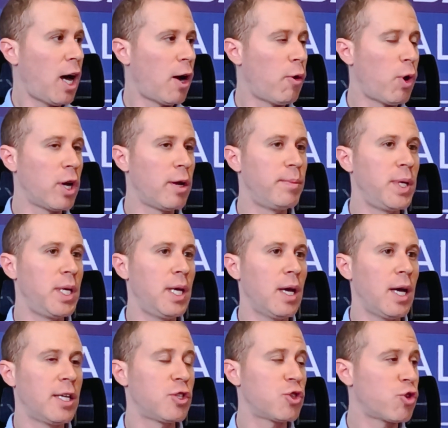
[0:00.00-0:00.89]
I want to
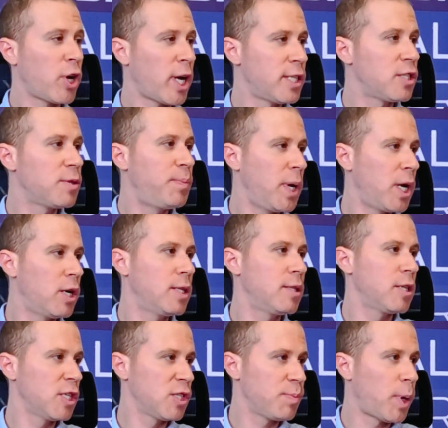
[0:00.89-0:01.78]
be as
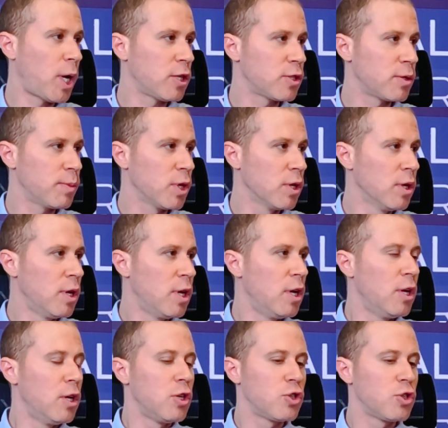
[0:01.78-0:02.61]
transparent as possible.